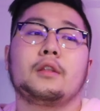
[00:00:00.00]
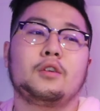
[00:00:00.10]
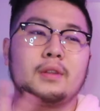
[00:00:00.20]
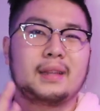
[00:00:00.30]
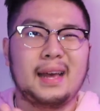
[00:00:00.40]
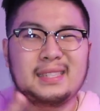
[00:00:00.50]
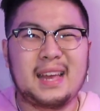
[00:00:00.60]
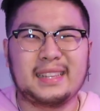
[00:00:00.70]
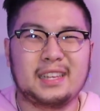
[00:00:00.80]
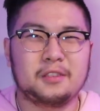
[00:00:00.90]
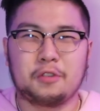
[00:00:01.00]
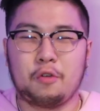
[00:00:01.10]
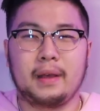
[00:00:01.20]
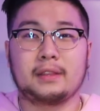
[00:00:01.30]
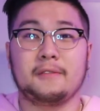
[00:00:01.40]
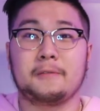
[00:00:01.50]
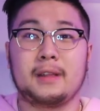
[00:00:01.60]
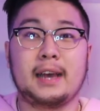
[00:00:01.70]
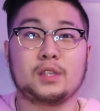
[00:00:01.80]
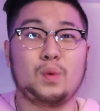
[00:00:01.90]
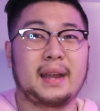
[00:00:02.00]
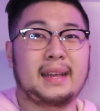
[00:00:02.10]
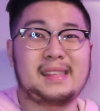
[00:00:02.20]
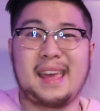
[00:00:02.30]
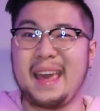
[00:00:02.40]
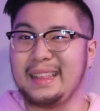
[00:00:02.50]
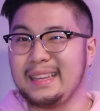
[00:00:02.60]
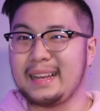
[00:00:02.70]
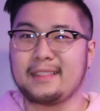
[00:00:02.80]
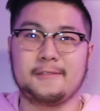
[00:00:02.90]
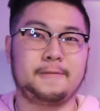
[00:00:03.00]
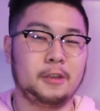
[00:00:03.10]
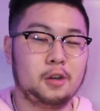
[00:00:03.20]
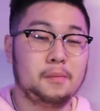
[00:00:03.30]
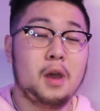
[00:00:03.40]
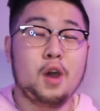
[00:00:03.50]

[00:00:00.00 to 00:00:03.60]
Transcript: The only classes I did enjoy were like the classes where I got to edit, got to film.